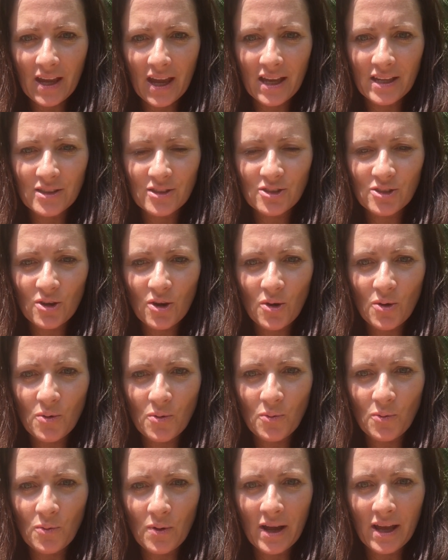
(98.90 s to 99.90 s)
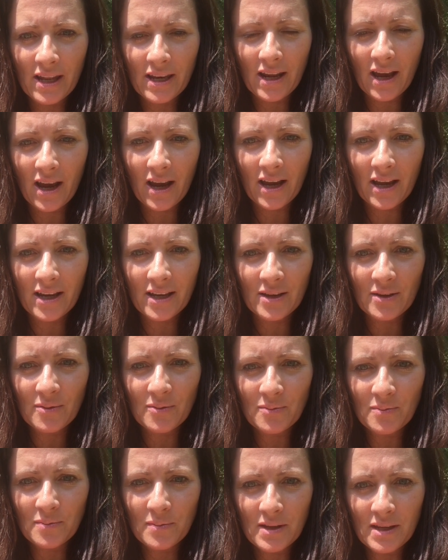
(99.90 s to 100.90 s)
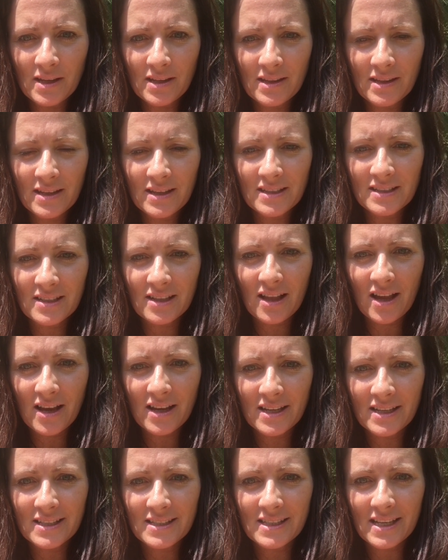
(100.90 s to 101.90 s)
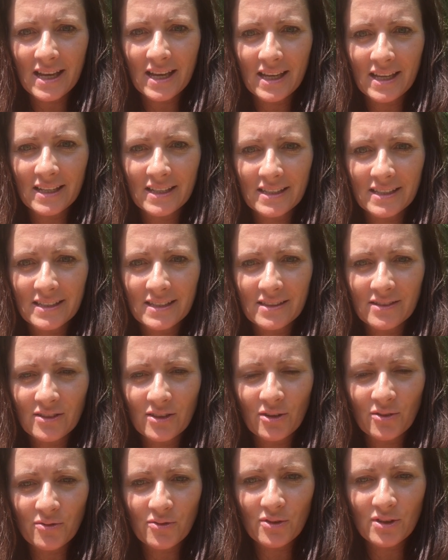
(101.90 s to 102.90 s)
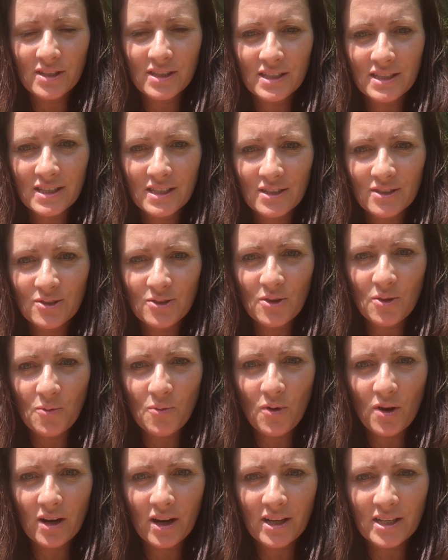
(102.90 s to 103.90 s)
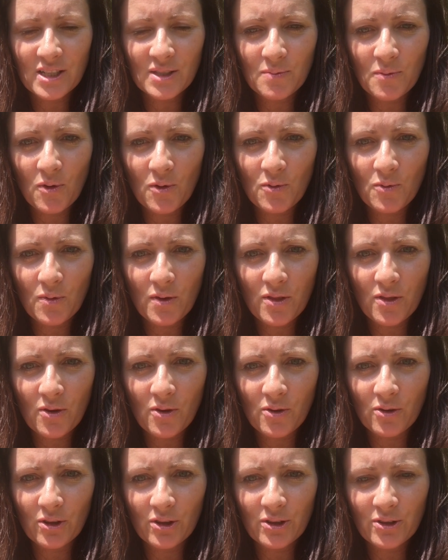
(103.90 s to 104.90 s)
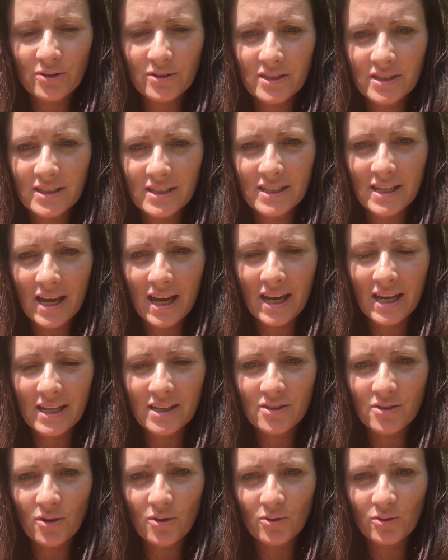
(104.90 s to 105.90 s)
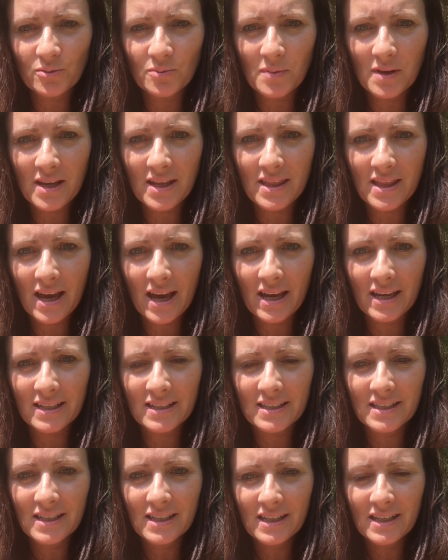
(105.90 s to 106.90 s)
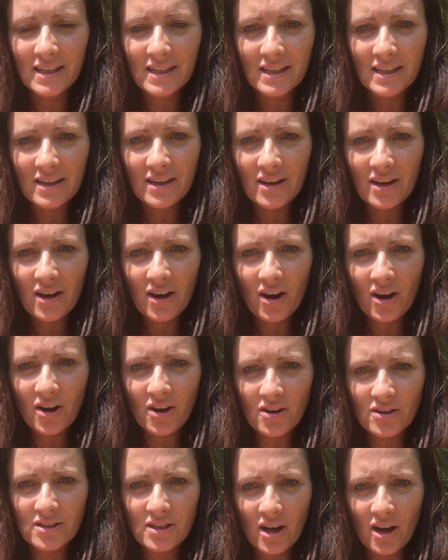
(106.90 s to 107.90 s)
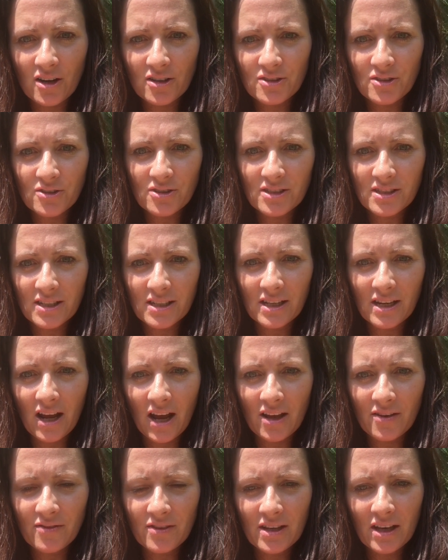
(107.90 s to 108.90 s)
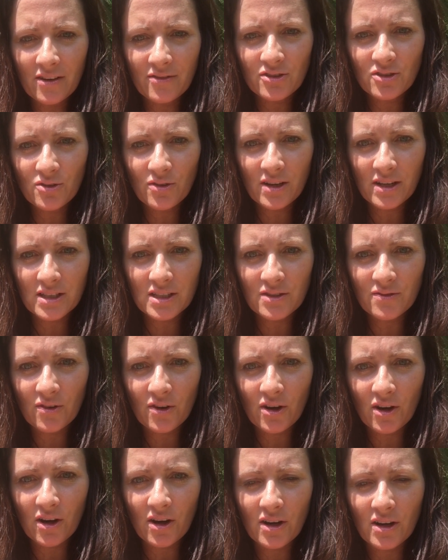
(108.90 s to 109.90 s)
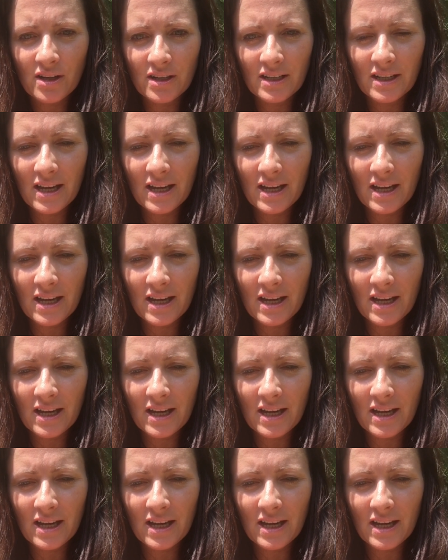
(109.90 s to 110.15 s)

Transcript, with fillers: And so when I meet these clients, and, you know, for instance, the one I spoke with earlier today told me that her doctors did an IVF transfer